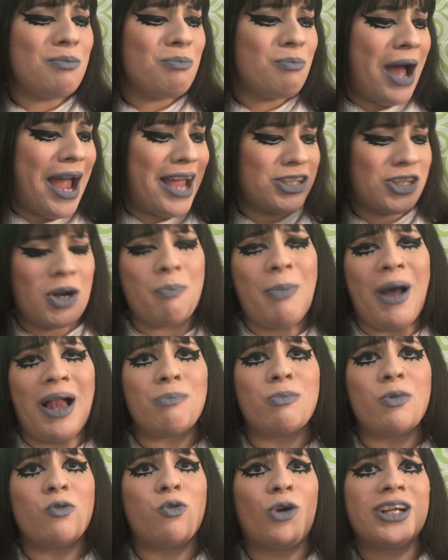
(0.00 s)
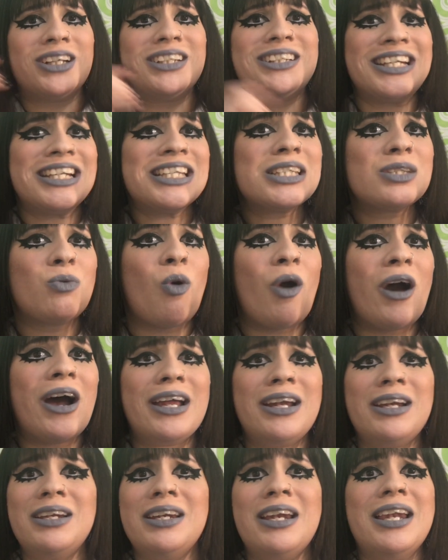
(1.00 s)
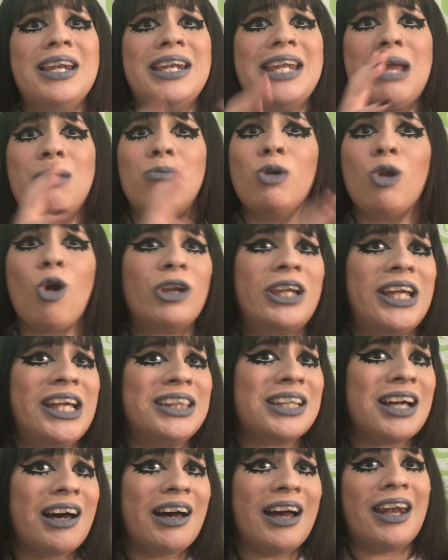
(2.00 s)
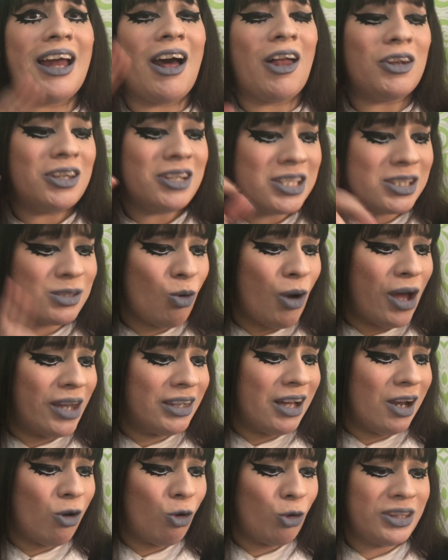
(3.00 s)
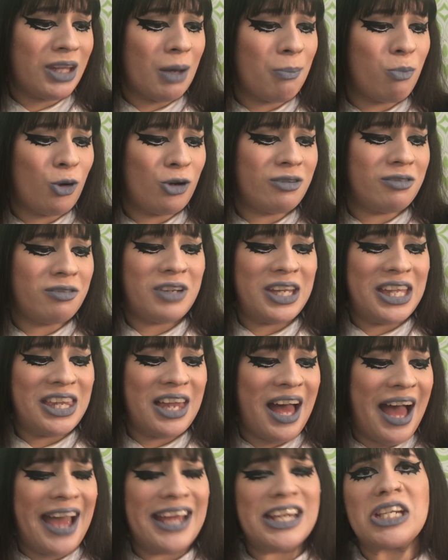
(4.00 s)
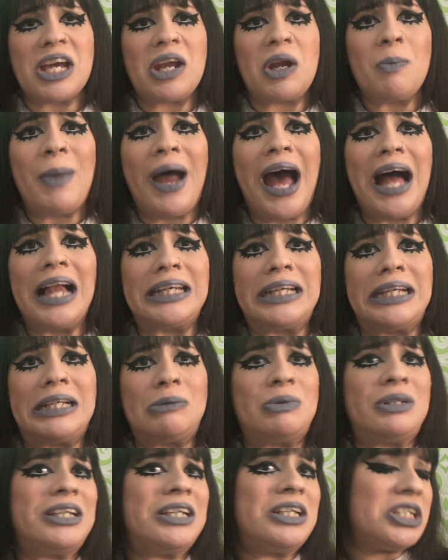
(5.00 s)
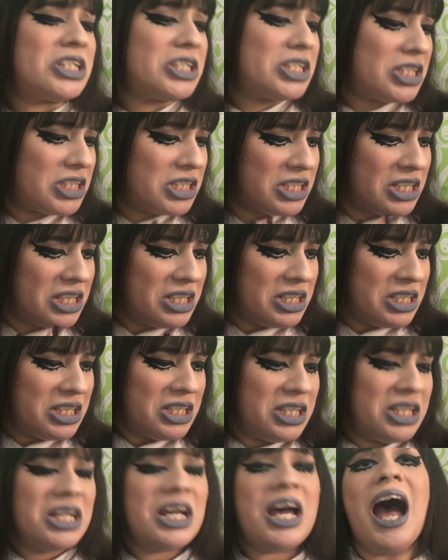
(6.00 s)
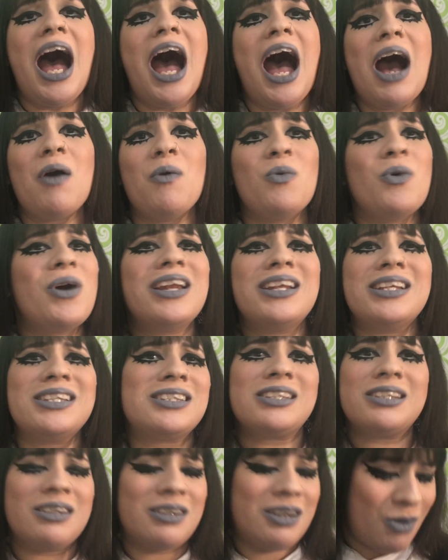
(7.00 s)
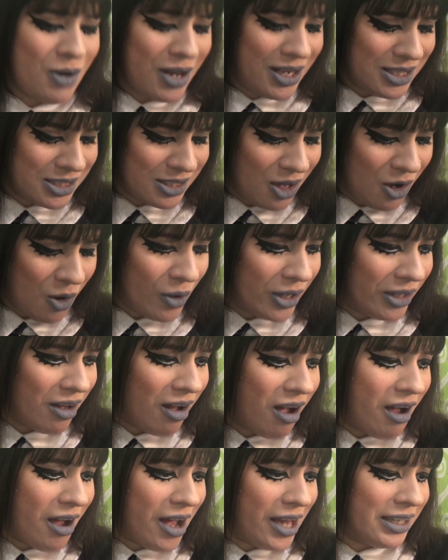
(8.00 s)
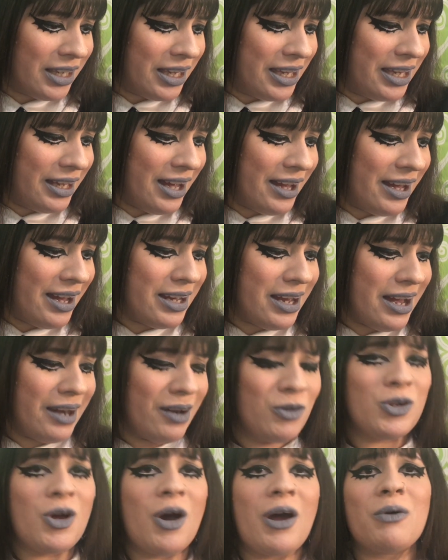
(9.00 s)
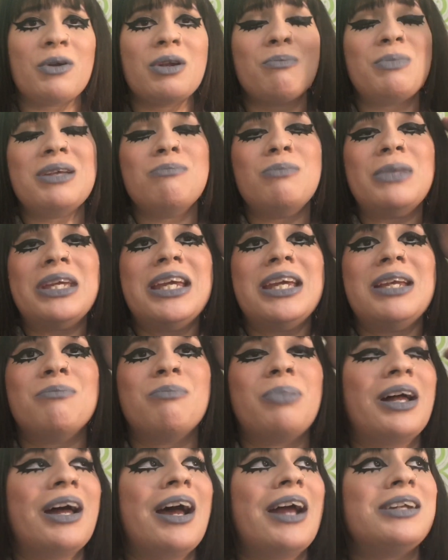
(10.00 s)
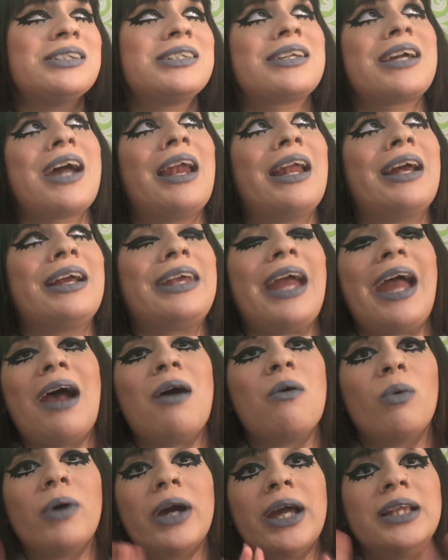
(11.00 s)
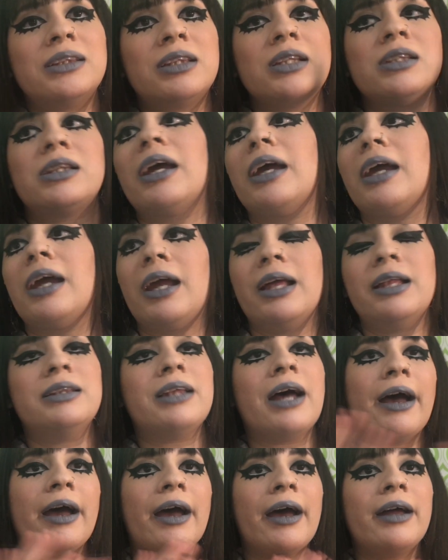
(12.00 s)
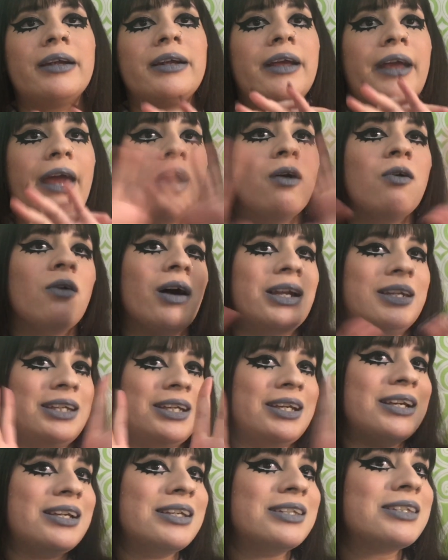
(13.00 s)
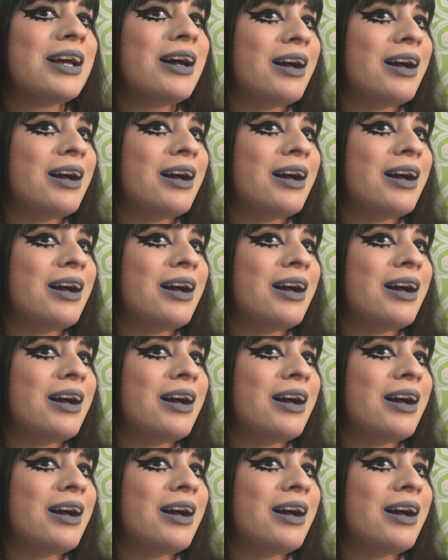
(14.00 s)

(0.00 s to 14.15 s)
eyeshadow palette before this one named Lolita, and now this one, the Lolita Por Vida eyeshadow palette, which what is going on? Like, I don't know. I don't want to be mean, but I just kind of can't wait the day that Kat Von D's